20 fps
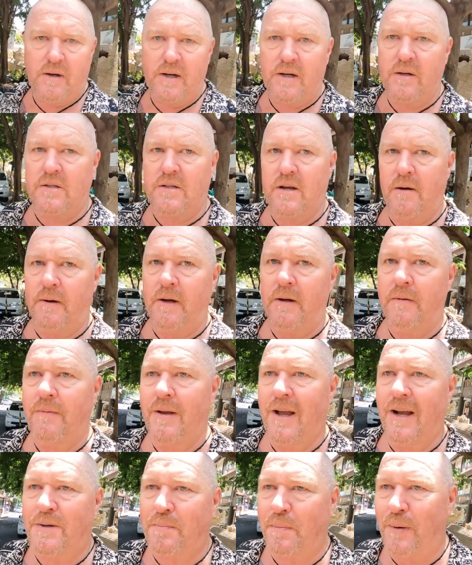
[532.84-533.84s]
a week or something.
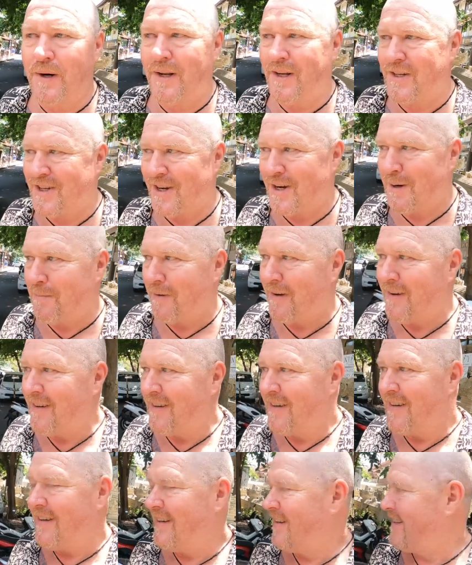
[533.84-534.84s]
That's pretty cheap.
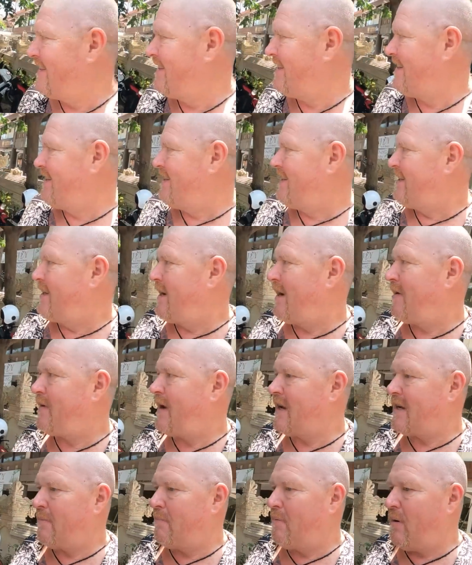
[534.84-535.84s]
So if
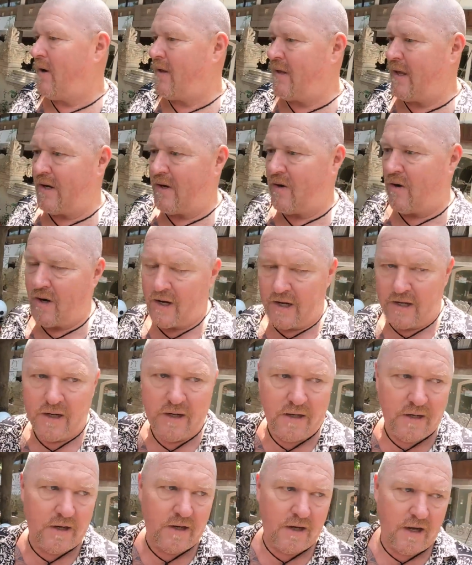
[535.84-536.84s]
you had to buy that nightly,
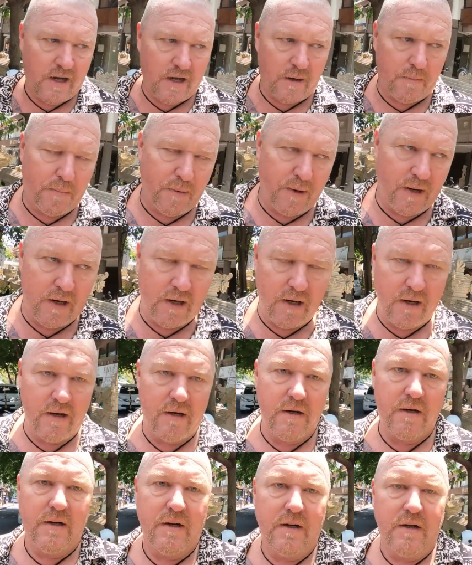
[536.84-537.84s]
it'd be,
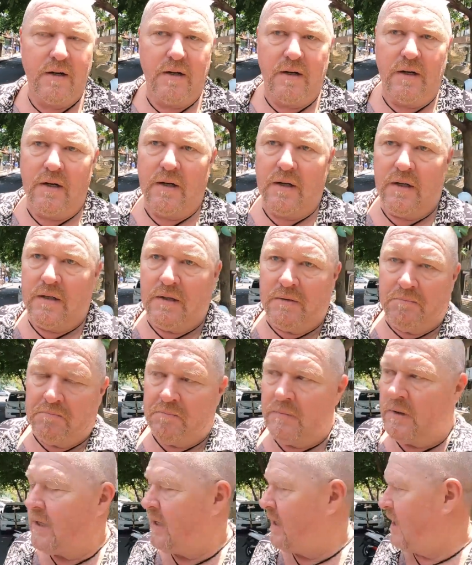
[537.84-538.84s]

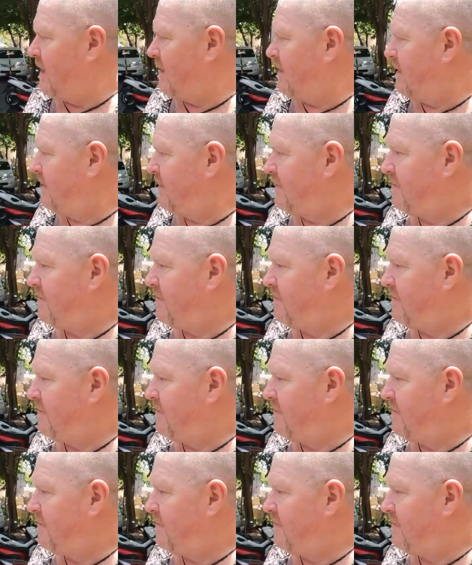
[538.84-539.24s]
I don't know,